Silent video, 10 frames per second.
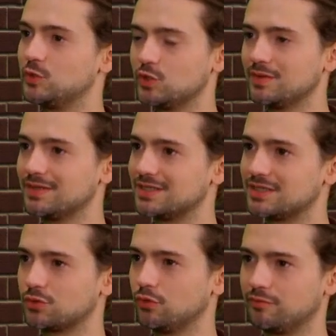Do you think this is
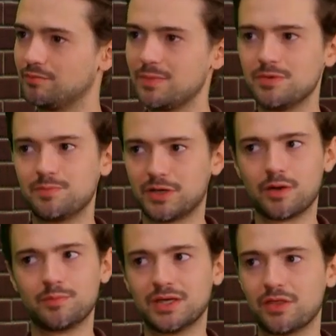sort of maybe
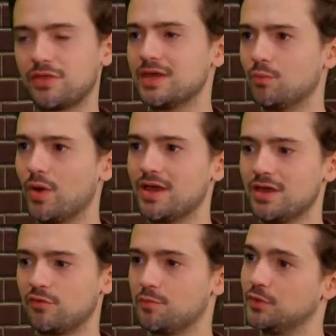becoming a theme where
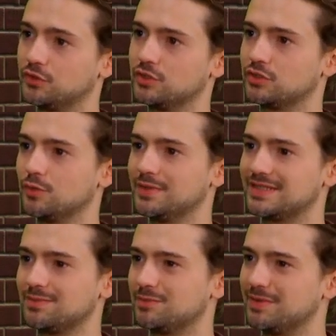Roberto De Zerbi
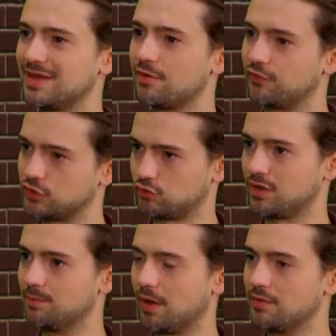seems to be very
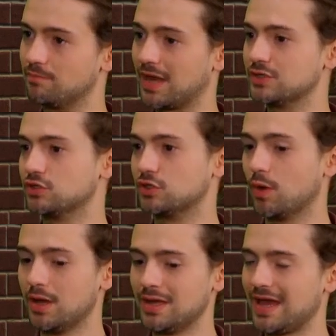frustrated by managers who
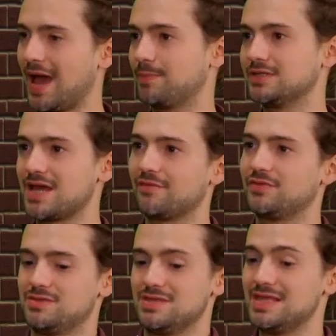are happy to
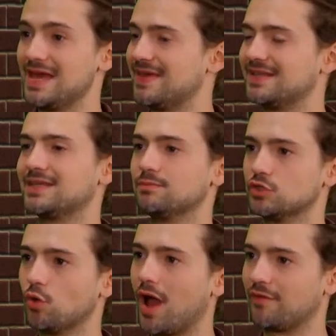let their teams
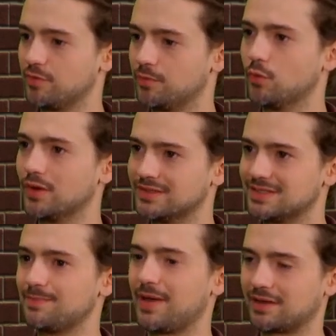not have the ball and
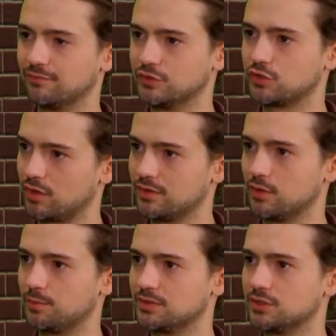sit back and frustrate the opposition?